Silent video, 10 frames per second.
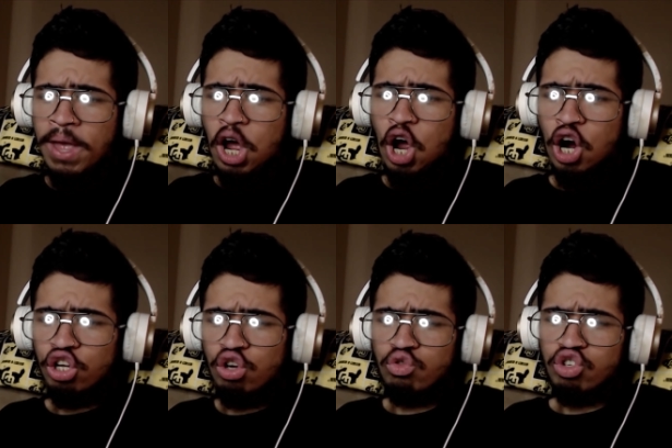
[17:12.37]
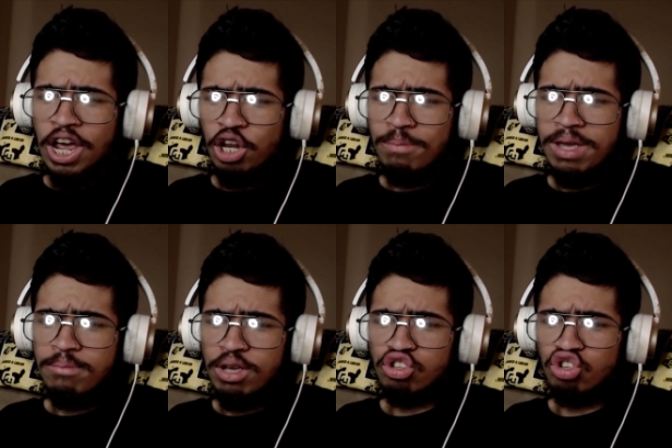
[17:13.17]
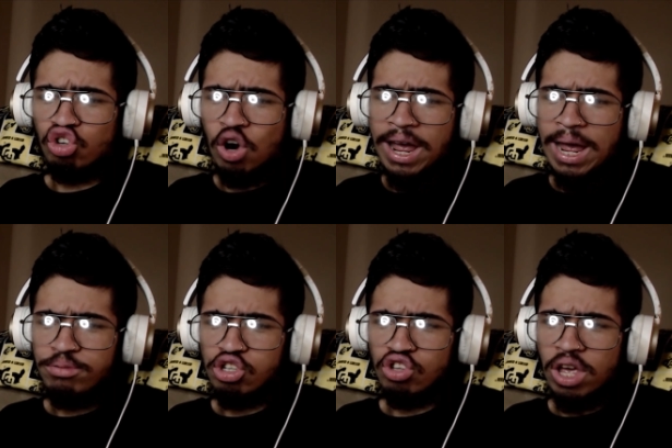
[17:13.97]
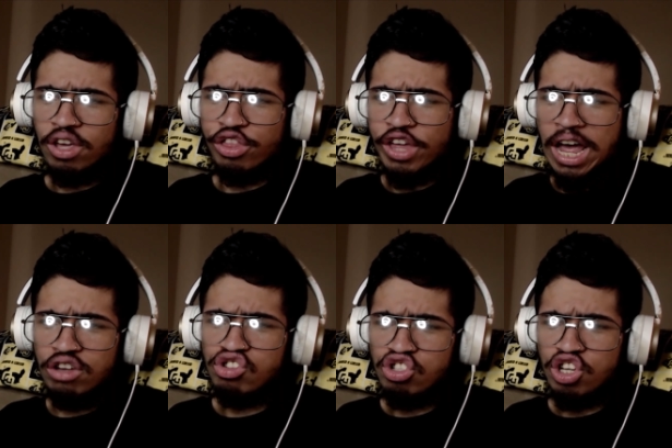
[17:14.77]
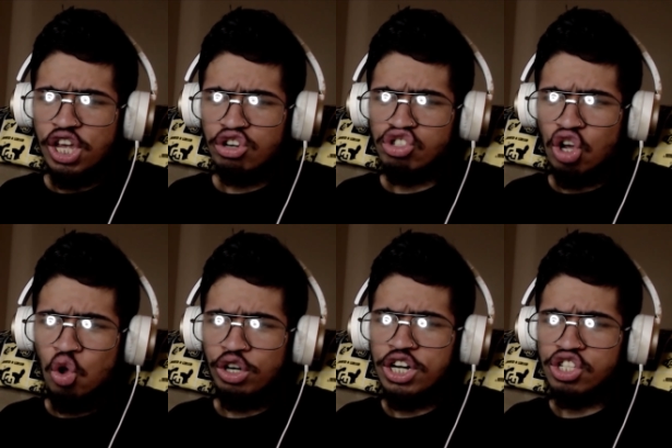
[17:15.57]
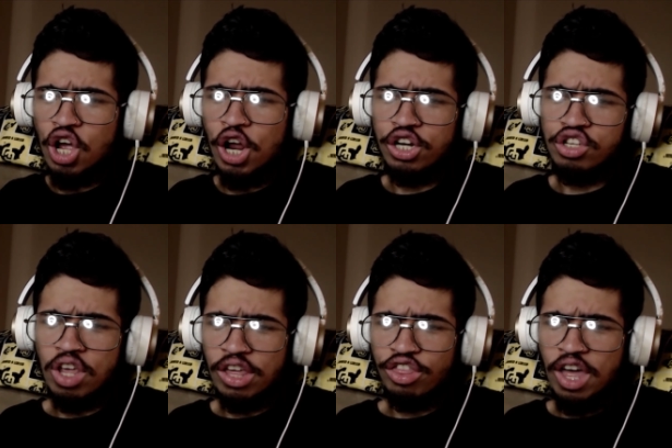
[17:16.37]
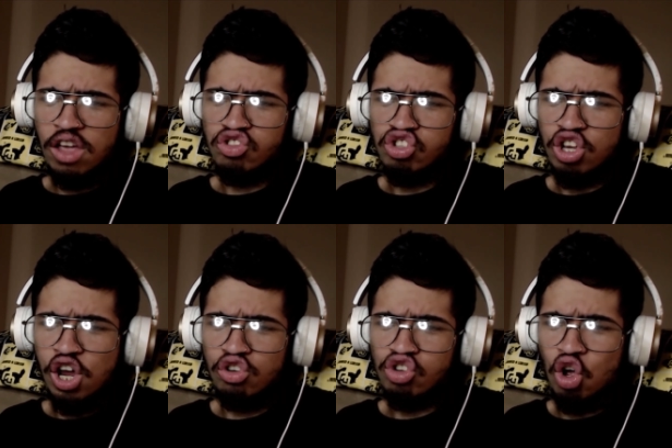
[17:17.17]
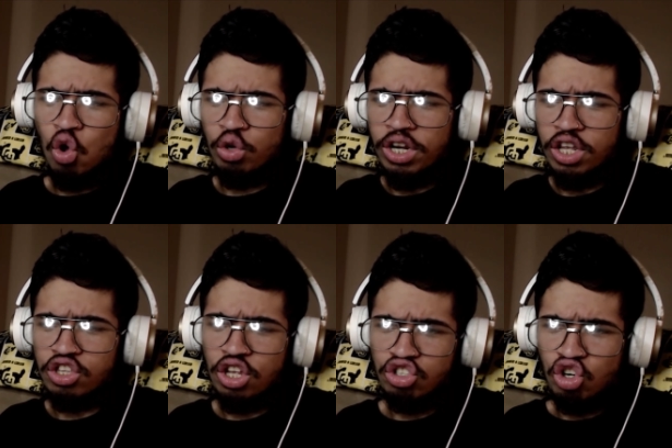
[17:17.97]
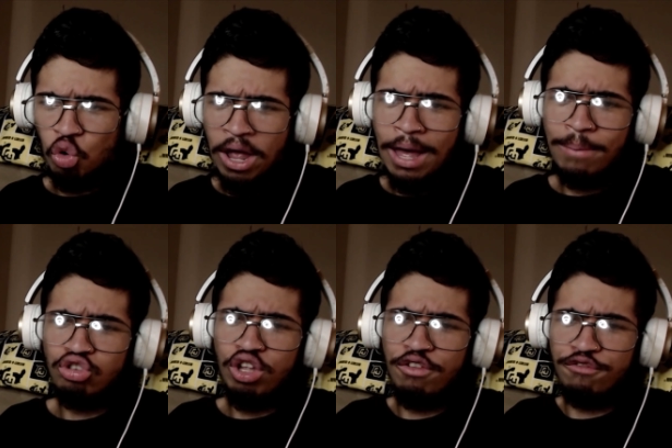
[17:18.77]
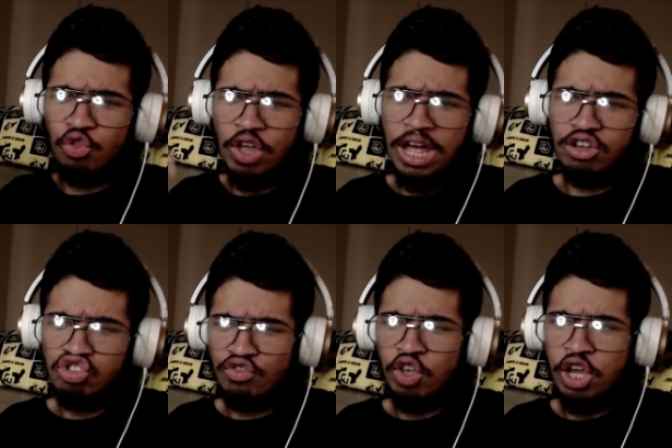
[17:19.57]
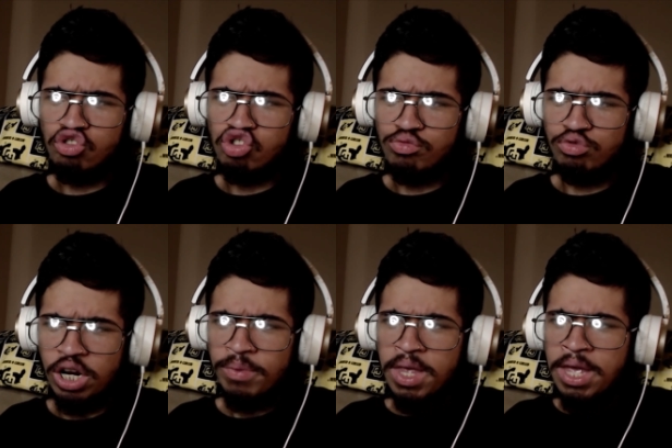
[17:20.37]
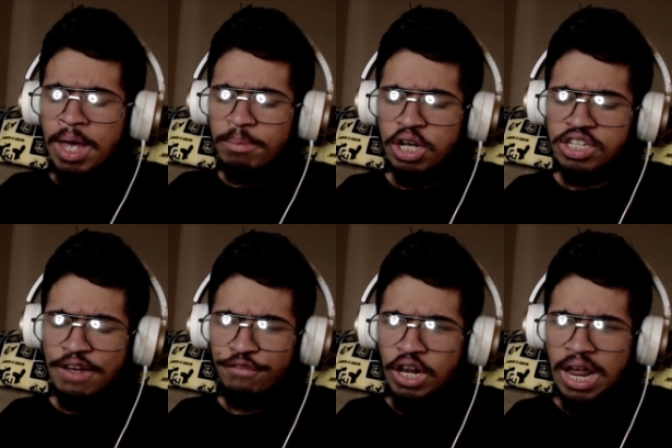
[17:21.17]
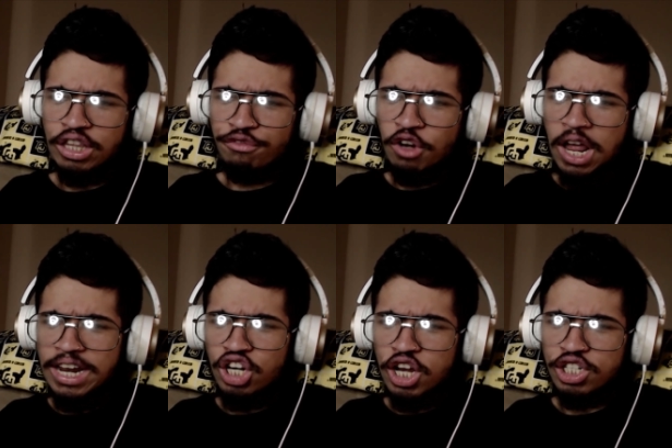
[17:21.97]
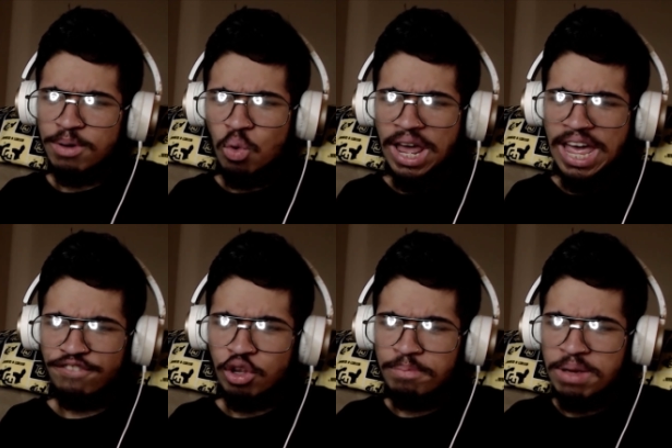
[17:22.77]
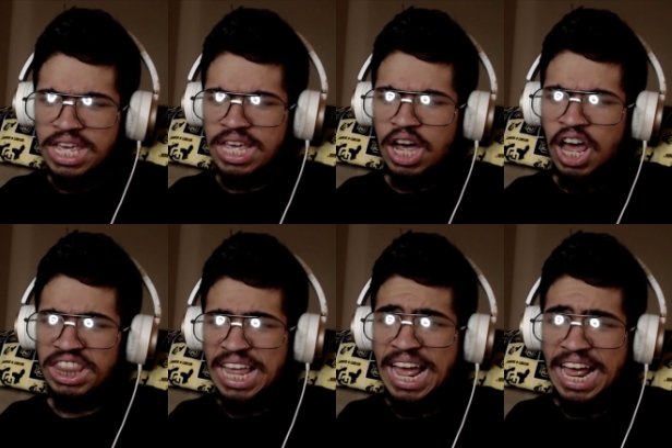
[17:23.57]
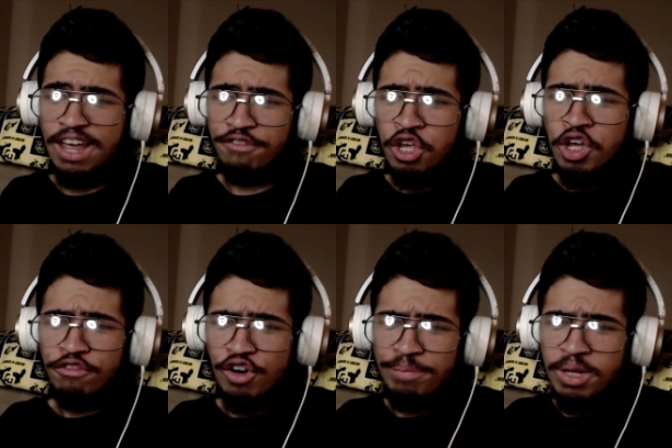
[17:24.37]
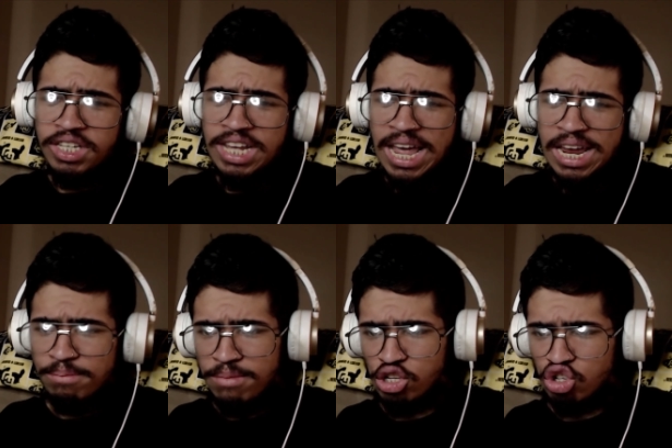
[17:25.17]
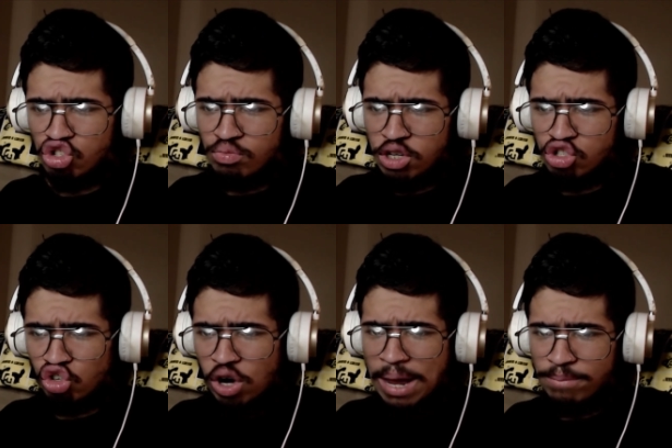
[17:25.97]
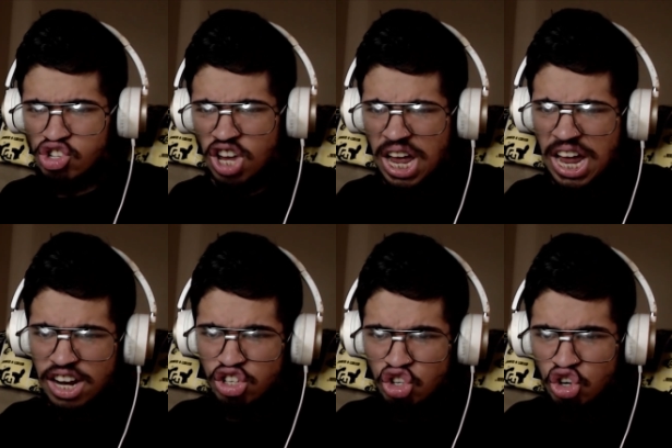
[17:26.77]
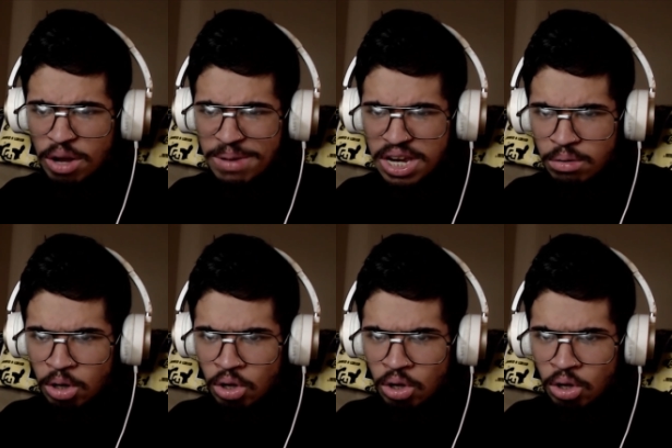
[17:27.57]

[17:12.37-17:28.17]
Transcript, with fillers: Are you telling me Mr. Krabs is like thousands of years old and his aunt is like thousands of years old and the Krabs lived for thousands of years or some shit? Because I feel like the Flying Dutchman would have to be alive from the date Mr. Krabs is aunt, you know what I mean?